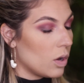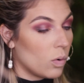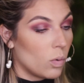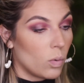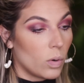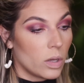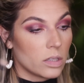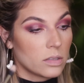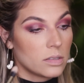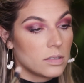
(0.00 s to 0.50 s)

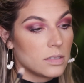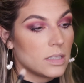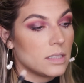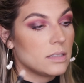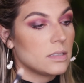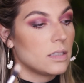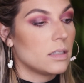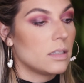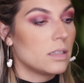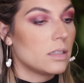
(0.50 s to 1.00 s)
whilst
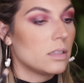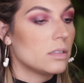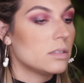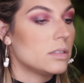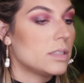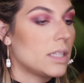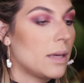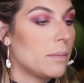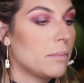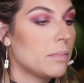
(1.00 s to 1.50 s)
it's a little
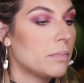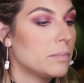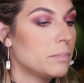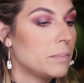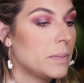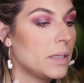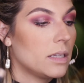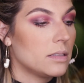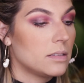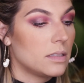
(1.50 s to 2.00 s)
damp
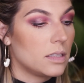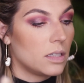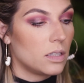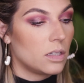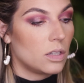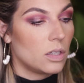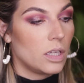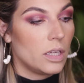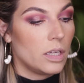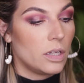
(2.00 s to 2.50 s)
because it
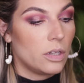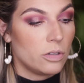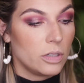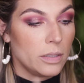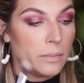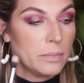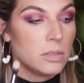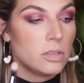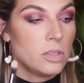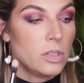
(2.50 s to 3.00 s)

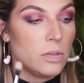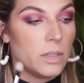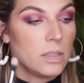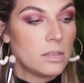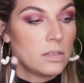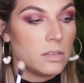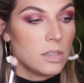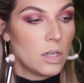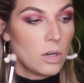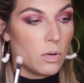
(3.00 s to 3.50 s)
grips to
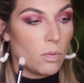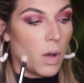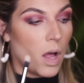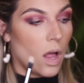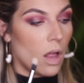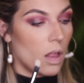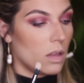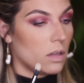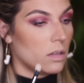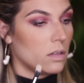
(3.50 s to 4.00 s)
it so
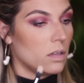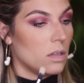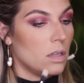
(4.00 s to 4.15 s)
well.